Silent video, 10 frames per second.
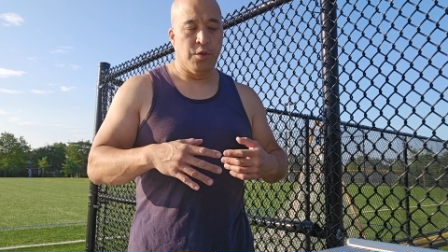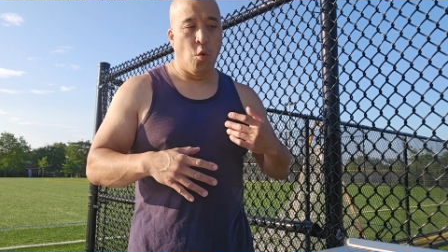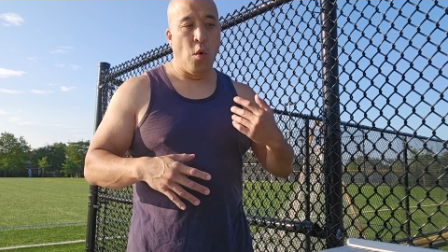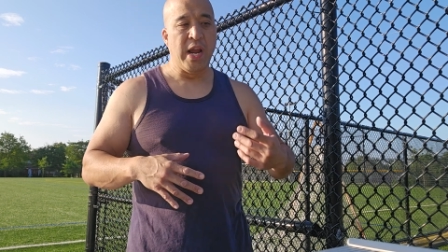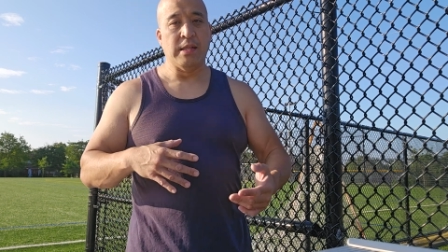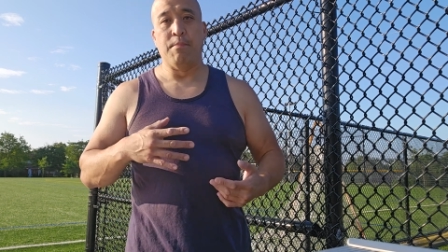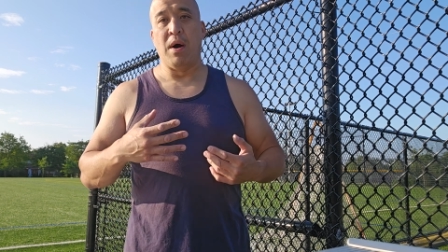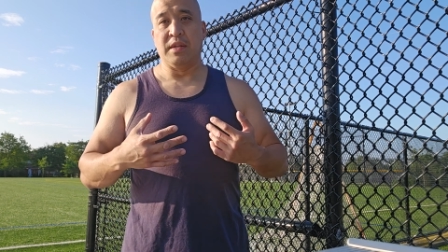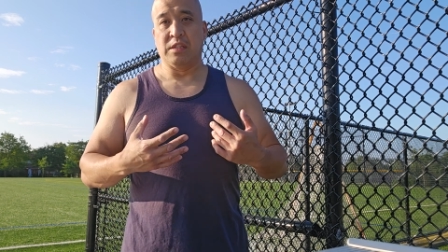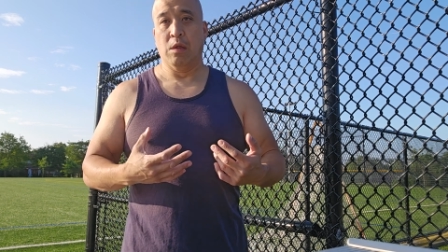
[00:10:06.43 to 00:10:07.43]
way the
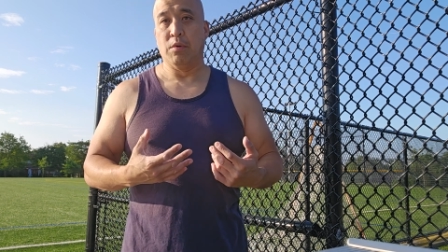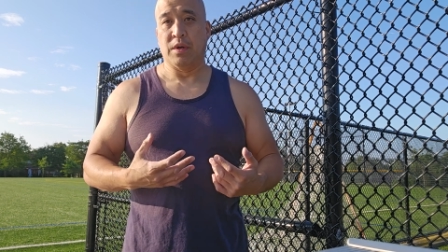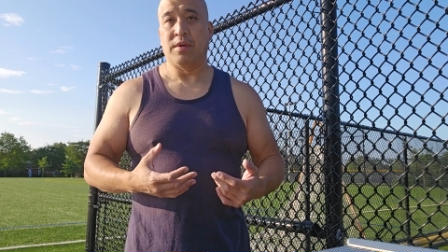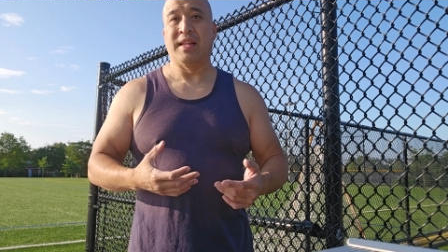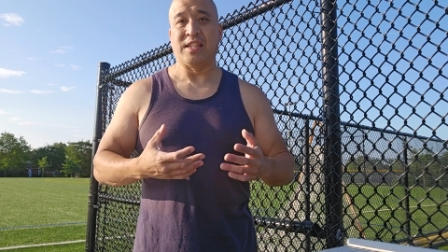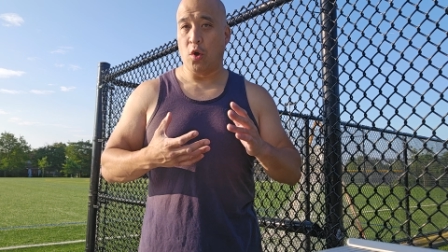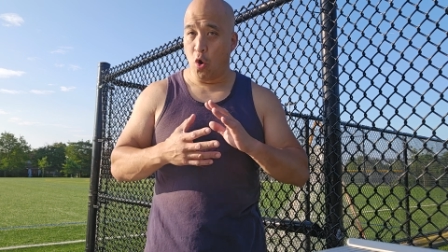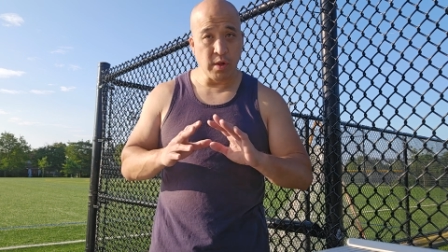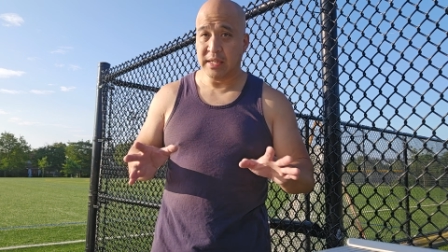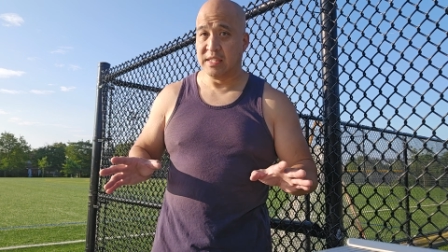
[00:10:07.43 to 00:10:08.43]
body is loaded. Okay, that's the
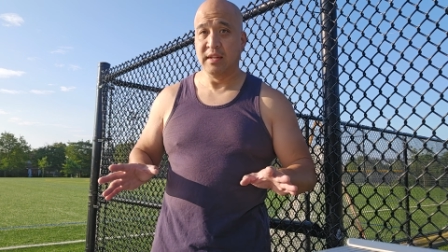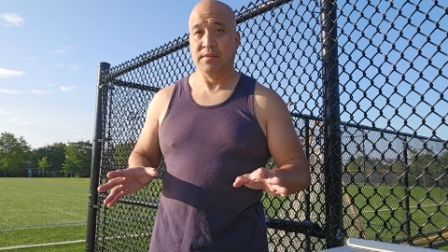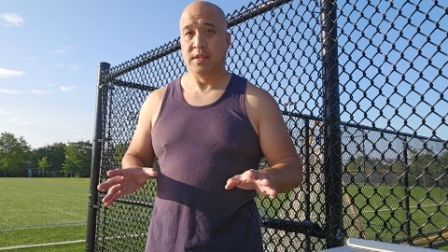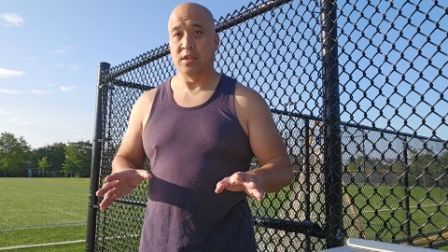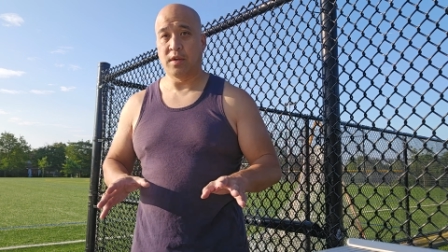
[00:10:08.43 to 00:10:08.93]
whole idea of this.